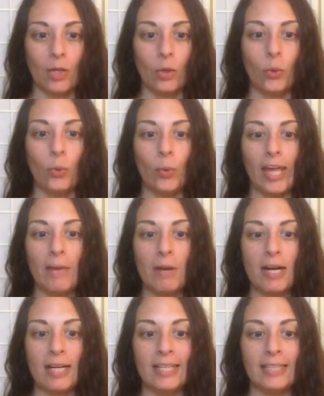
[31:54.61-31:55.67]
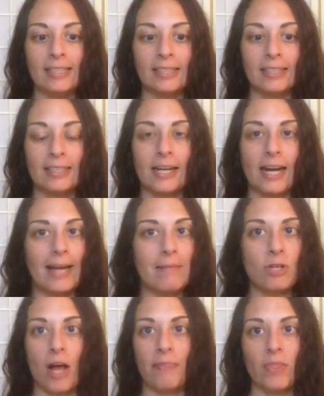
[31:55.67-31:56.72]
Who am I? I am
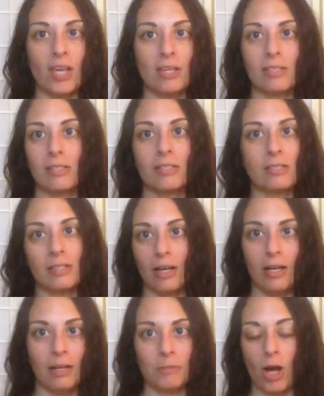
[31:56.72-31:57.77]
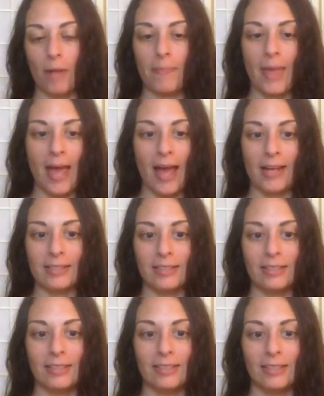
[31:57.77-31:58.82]
not this. I am not that.
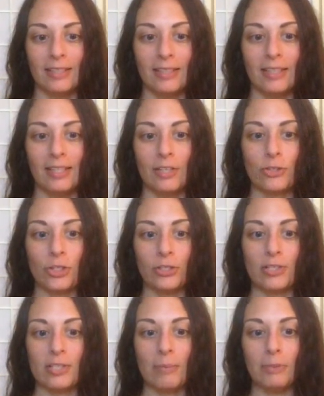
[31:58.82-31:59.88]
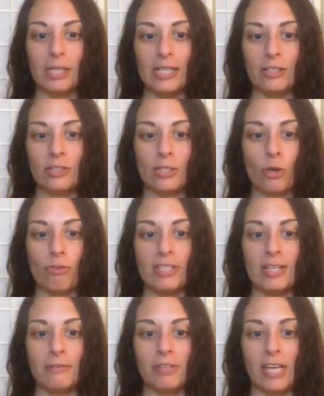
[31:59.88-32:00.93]
So you're separating your
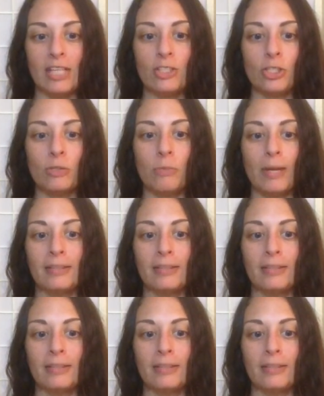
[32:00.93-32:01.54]
self-identification by